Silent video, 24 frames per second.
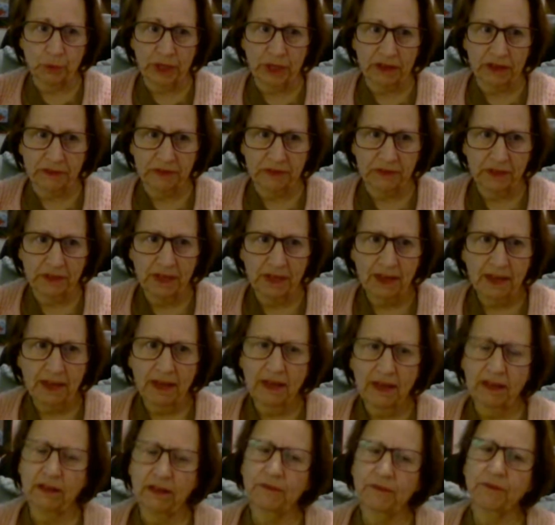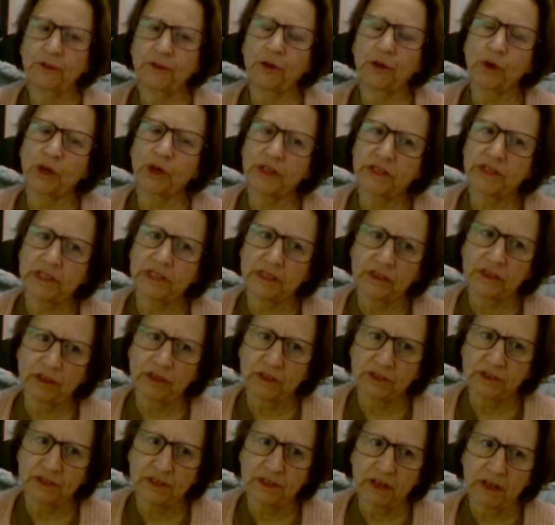with, and of course
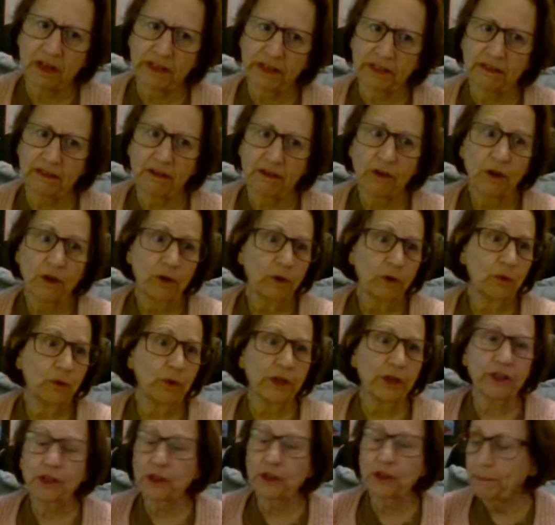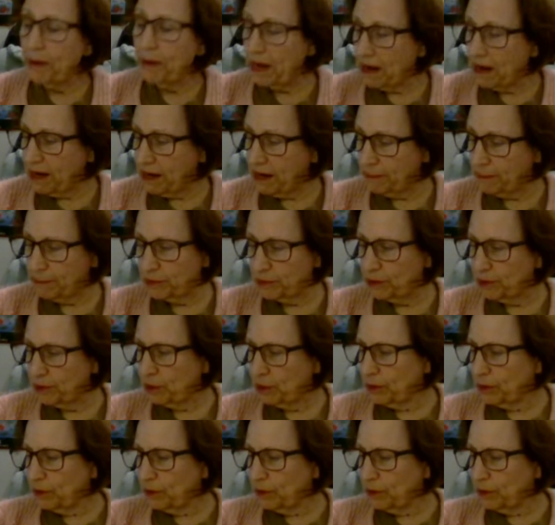your son or your mom